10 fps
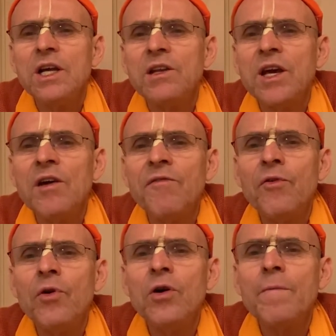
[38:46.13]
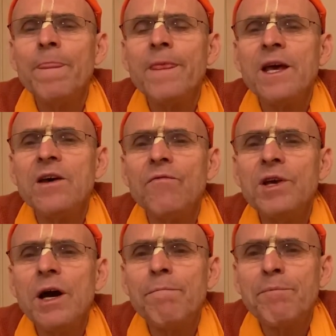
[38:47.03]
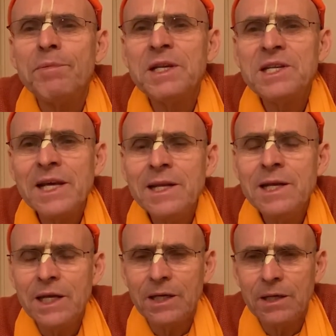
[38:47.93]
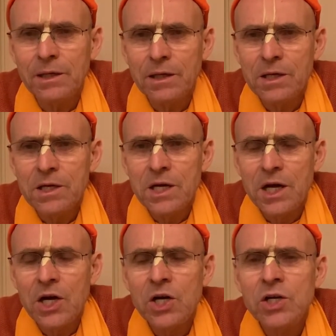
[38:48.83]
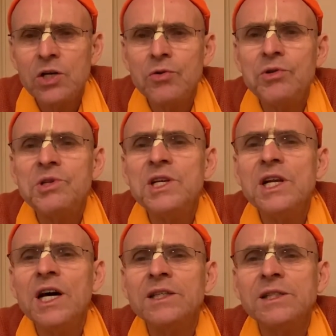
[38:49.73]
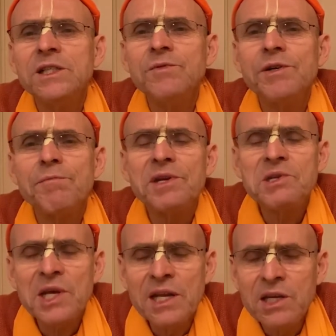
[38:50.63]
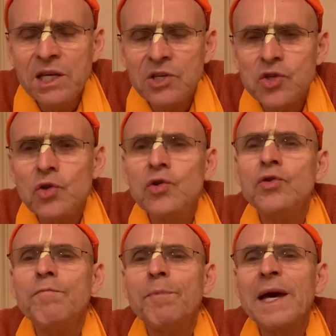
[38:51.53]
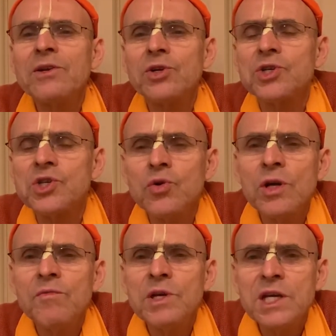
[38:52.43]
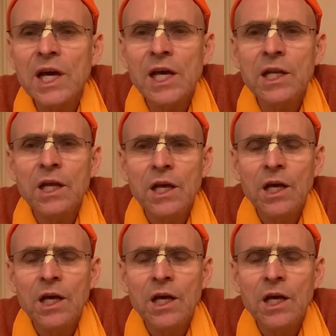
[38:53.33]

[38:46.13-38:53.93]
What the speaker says: Therefore, we are pretending, kutinati, we are pretending to look better so that we can